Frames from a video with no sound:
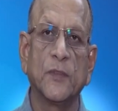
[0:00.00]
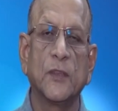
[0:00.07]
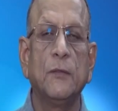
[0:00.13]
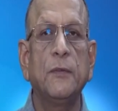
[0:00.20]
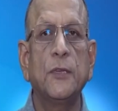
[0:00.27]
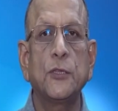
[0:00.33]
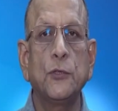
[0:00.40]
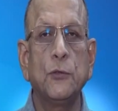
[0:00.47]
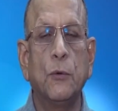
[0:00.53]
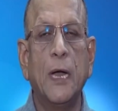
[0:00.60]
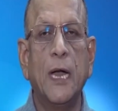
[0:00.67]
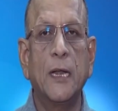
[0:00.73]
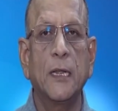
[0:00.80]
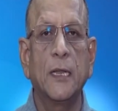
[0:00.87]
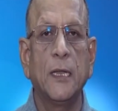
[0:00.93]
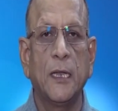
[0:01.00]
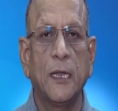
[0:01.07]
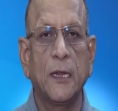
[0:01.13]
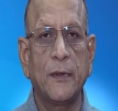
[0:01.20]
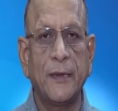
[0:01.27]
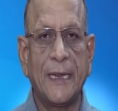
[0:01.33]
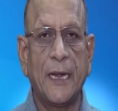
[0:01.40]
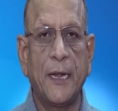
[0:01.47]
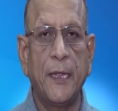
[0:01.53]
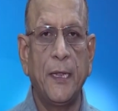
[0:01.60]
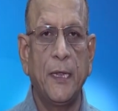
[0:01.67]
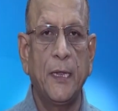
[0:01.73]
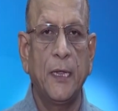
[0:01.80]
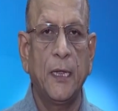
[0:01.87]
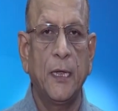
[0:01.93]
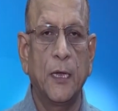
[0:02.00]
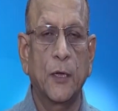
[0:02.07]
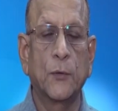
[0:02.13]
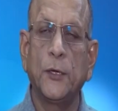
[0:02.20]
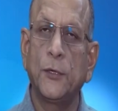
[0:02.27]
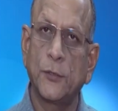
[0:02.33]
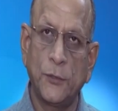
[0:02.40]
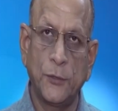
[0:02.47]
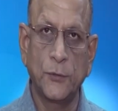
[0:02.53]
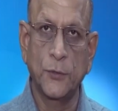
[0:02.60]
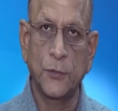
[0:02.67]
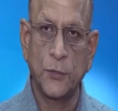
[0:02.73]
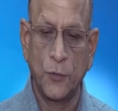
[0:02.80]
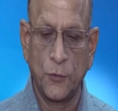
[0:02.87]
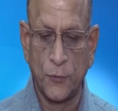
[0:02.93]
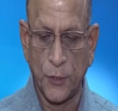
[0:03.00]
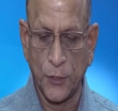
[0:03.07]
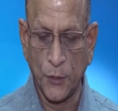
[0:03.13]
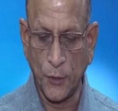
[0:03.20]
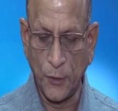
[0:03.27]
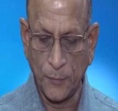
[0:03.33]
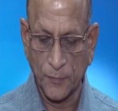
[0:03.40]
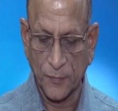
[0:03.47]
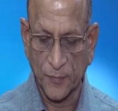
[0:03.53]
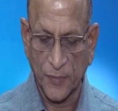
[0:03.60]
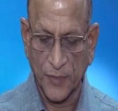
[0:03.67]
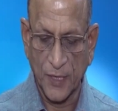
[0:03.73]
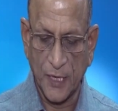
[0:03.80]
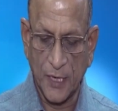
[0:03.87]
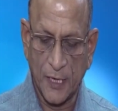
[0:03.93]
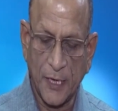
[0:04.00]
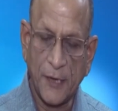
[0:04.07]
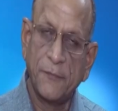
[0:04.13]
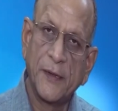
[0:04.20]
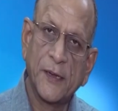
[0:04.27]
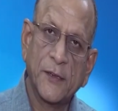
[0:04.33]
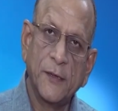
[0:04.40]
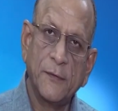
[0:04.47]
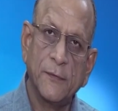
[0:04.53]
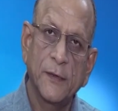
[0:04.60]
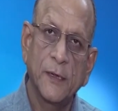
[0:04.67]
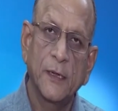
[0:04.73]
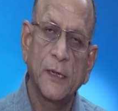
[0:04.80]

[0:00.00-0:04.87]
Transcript: which you are really going to use for your effective